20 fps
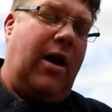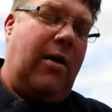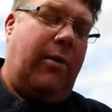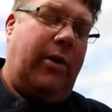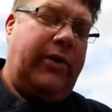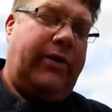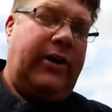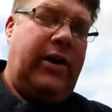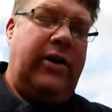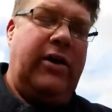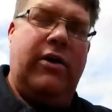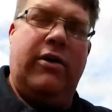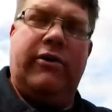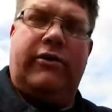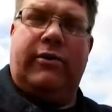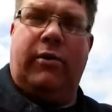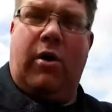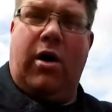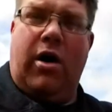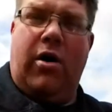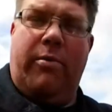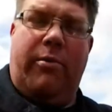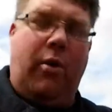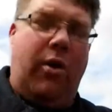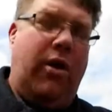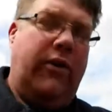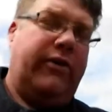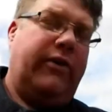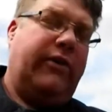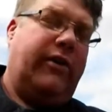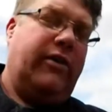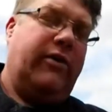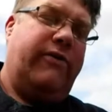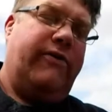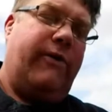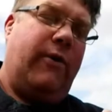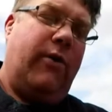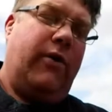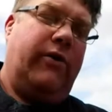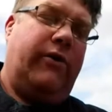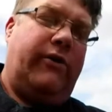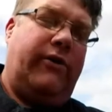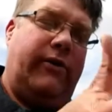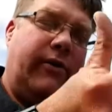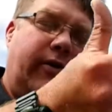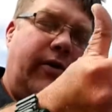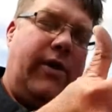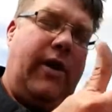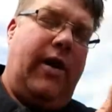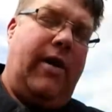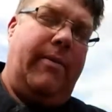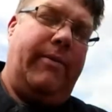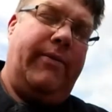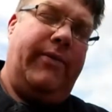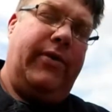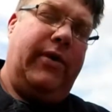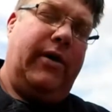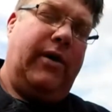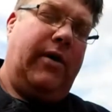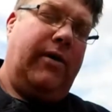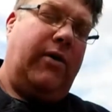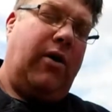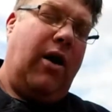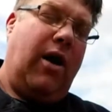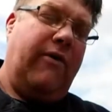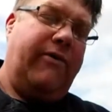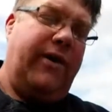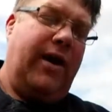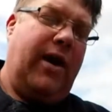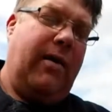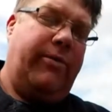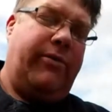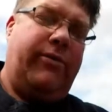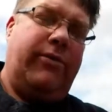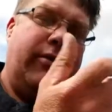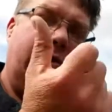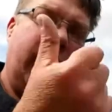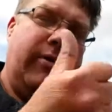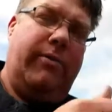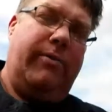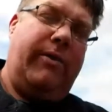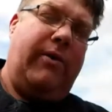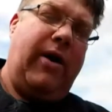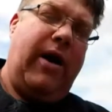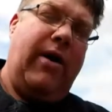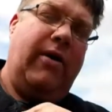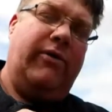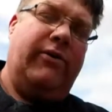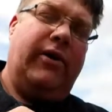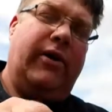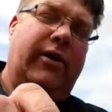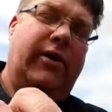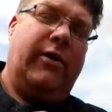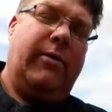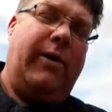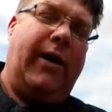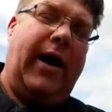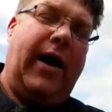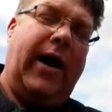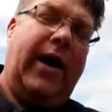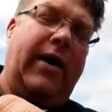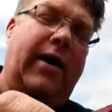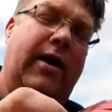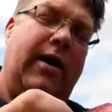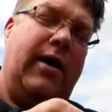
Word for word: What it's going to do is the water boils. It's going to force um, the coffee up through the grounds into the pot,